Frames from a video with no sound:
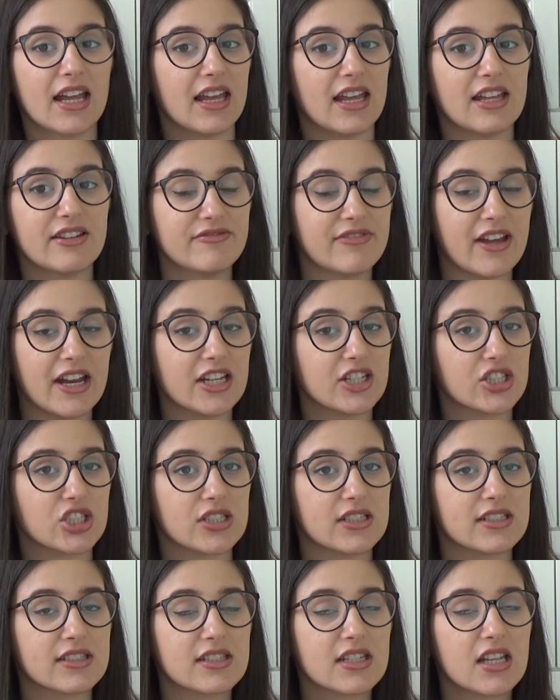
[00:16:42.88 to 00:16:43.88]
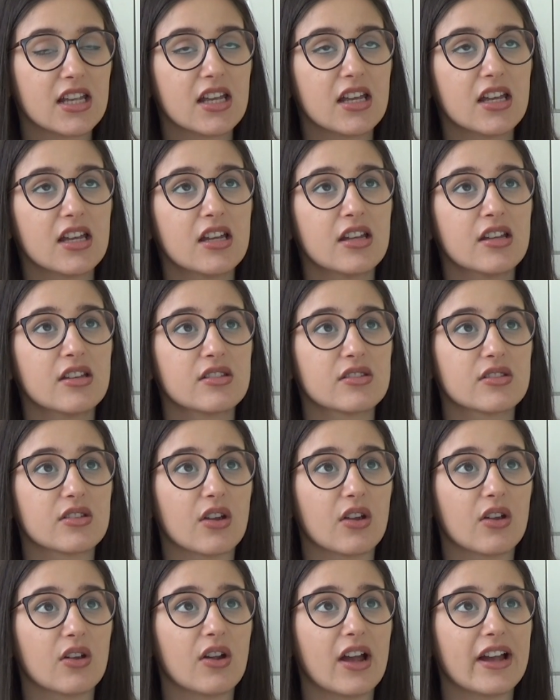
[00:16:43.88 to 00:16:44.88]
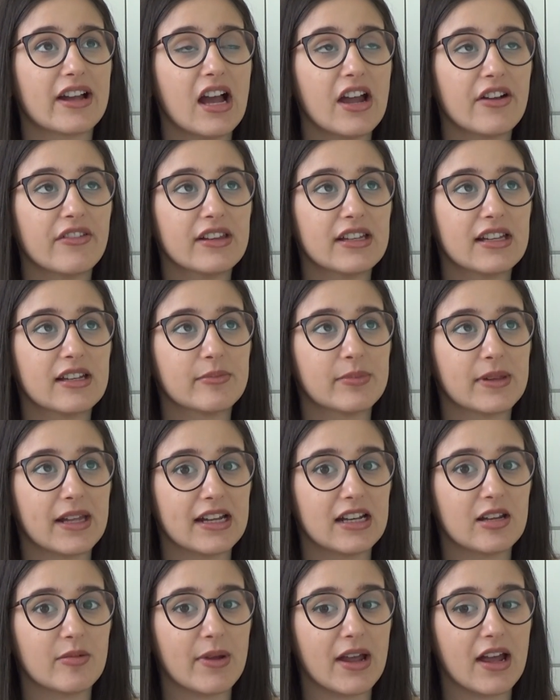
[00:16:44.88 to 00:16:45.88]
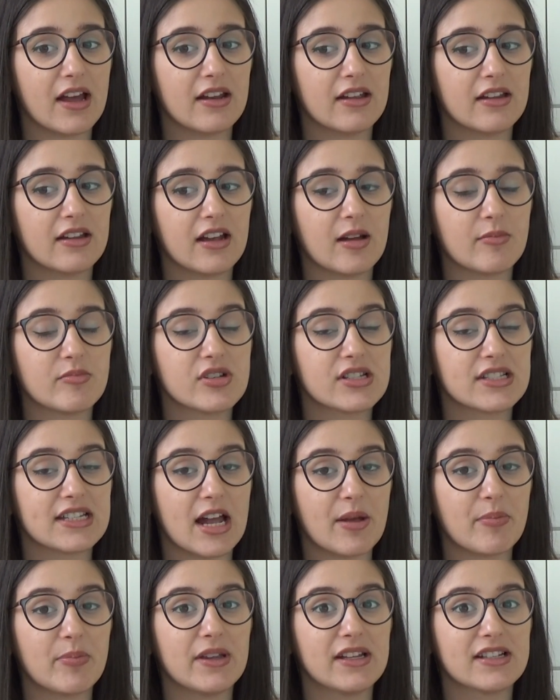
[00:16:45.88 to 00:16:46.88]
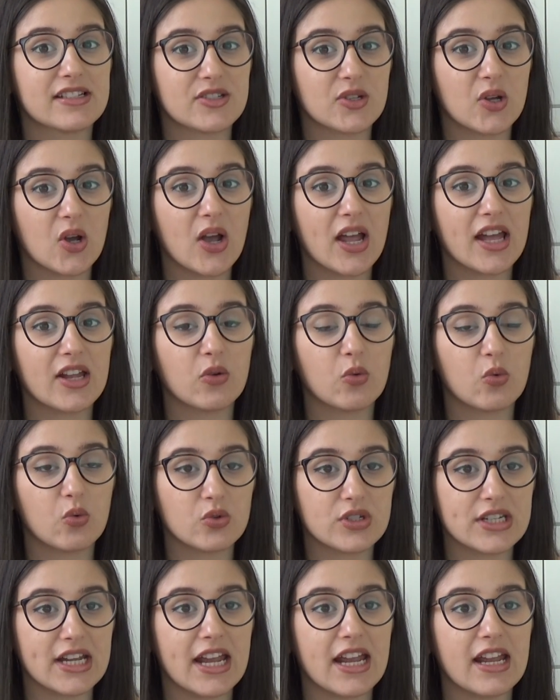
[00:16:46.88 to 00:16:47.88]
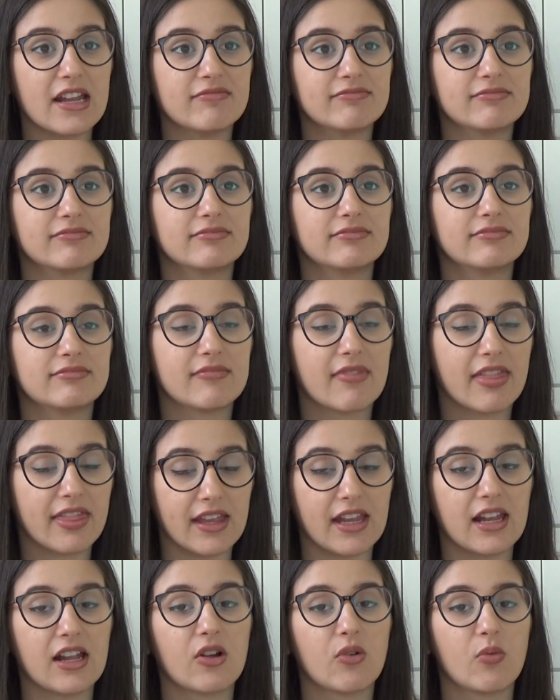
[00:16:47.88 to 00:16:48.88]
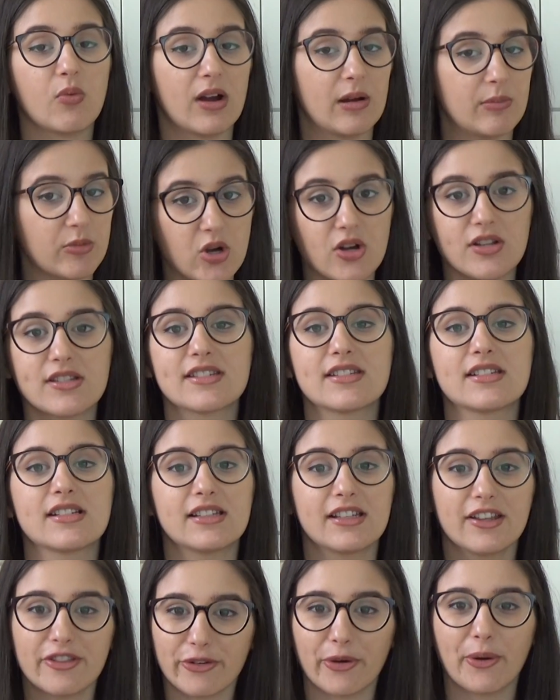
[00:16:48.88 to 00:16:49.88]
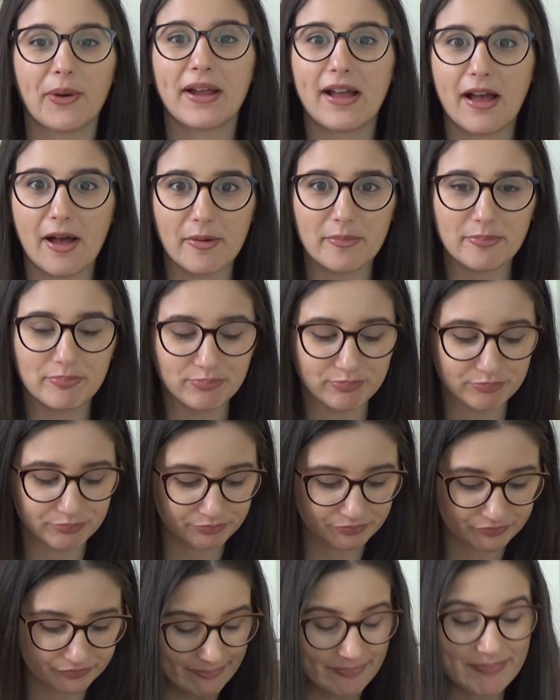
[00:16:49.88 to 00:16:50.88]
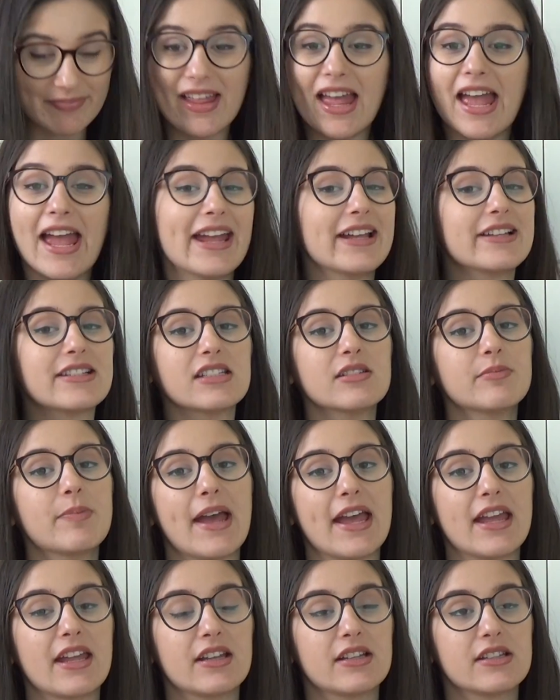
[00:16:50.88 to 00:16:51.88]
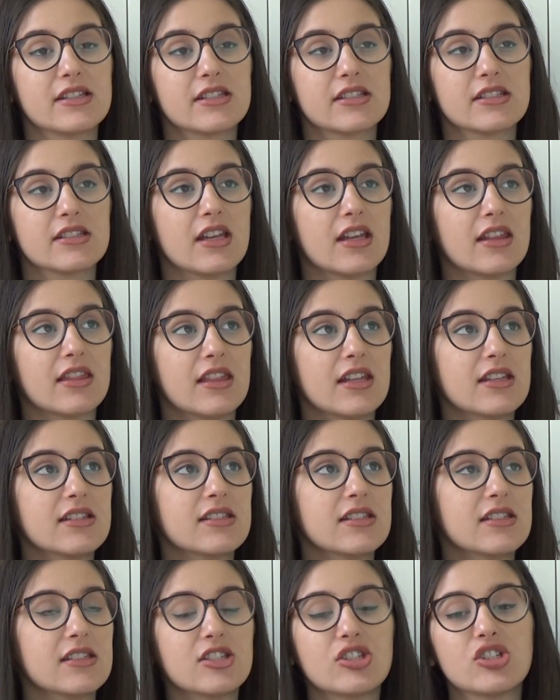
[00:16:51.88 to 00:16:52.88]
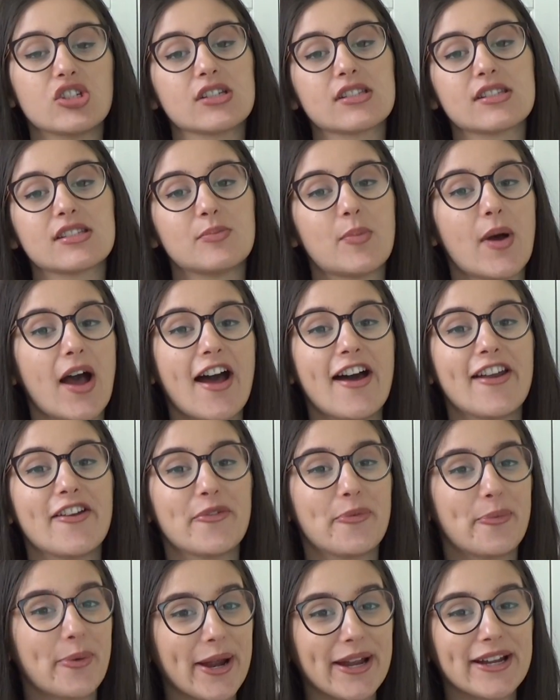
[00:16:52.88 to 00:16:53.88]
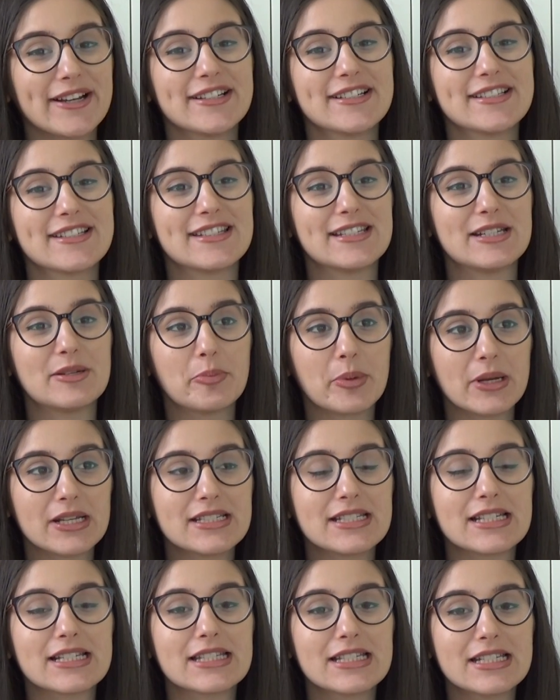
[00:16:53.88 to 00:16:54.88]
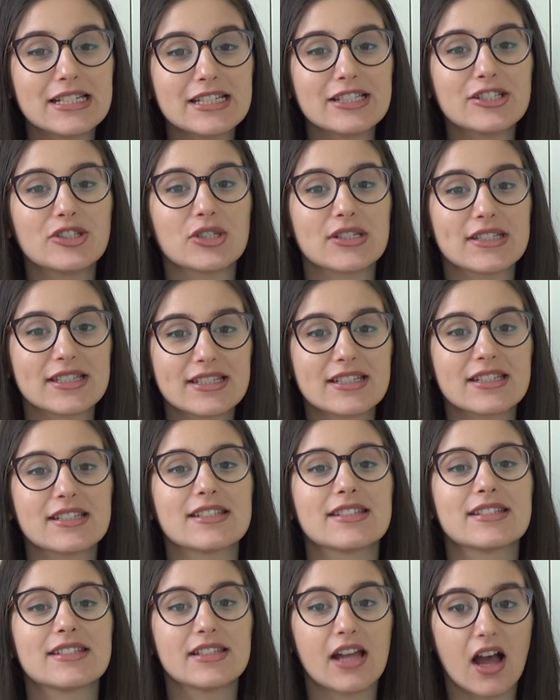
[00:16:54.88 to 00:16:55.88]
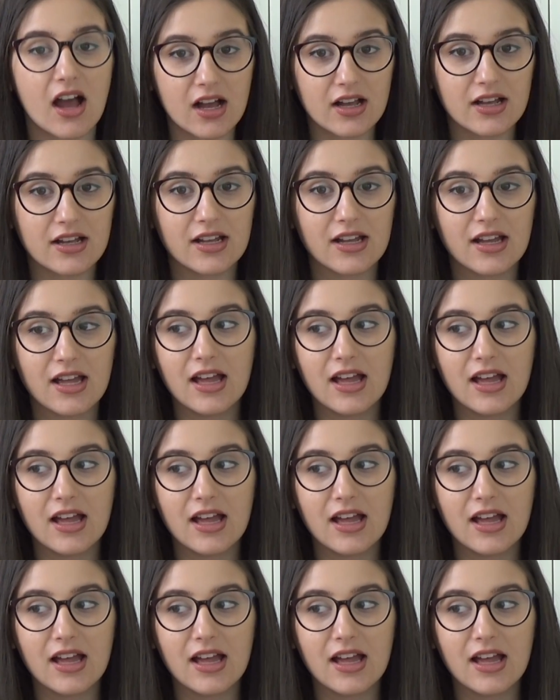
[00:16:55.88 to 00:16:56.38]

it vanishes. So I can't really complain about it. I'm just happy it's not an all day thing where I'm constantly throwing up. Aches and pains. This is just part of pregnancy, but doesn't it just suck?